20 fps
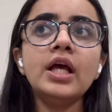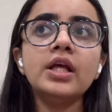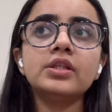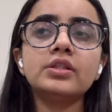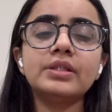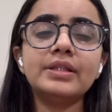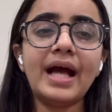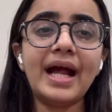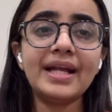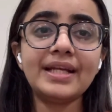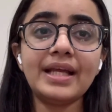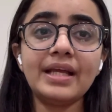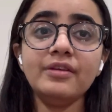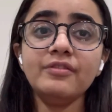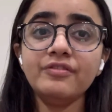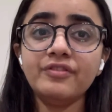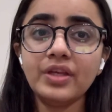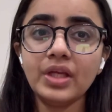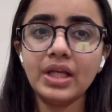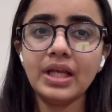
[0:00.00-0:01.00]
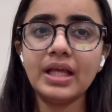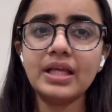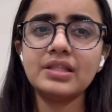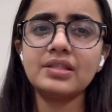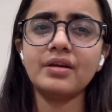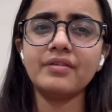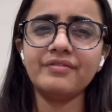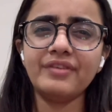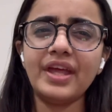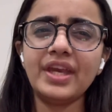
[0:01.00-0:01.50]
So that I feel is
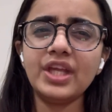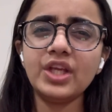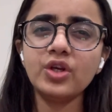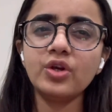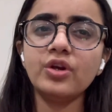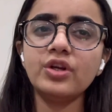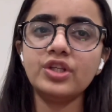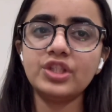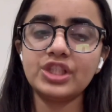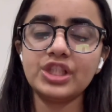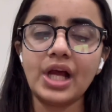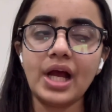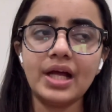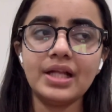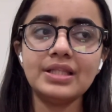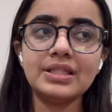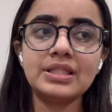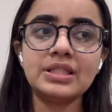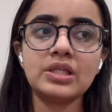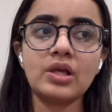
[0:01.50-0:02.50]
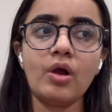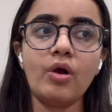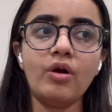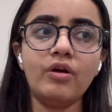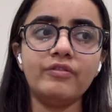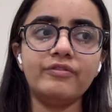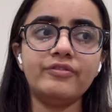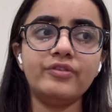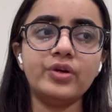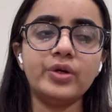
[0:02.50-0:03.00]
a very good chance
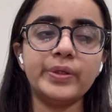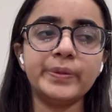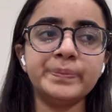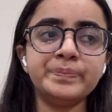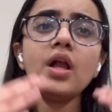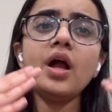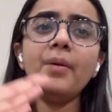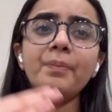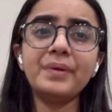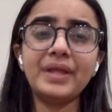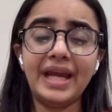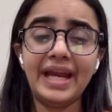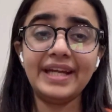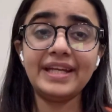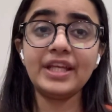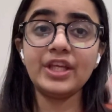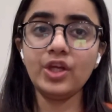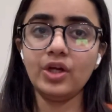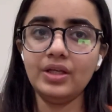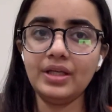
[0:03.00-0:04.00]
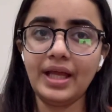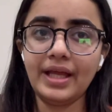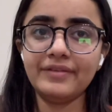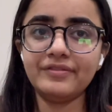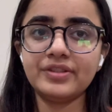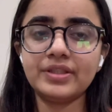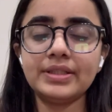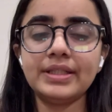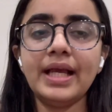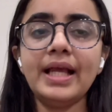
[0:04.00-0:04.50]
of upgrading your
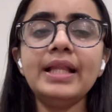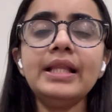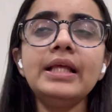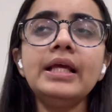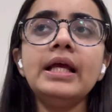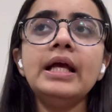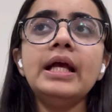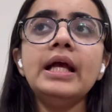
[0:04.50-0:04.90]
lifestyle.